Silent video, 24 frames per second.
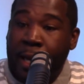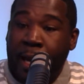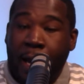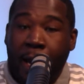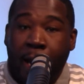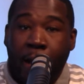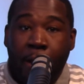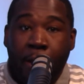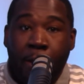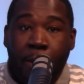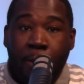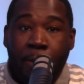
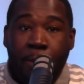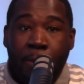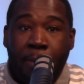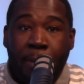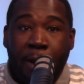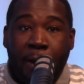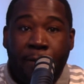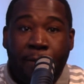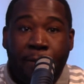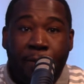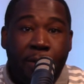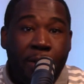now
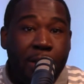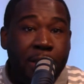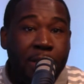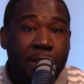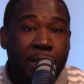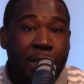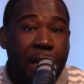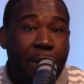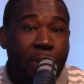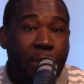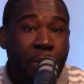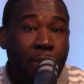my friends
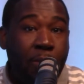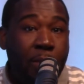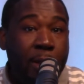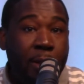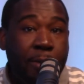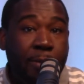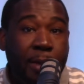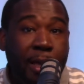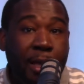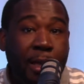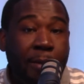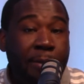that were
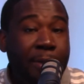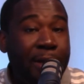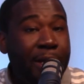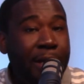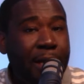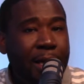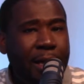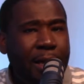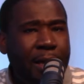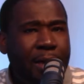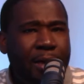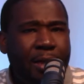with me in the
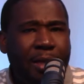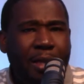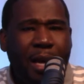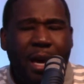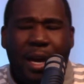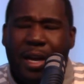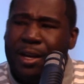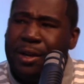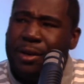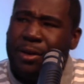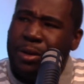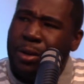beginning,
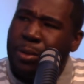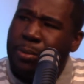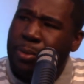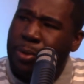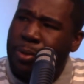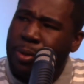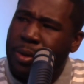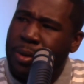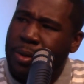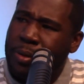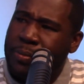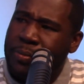not here no
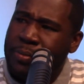more.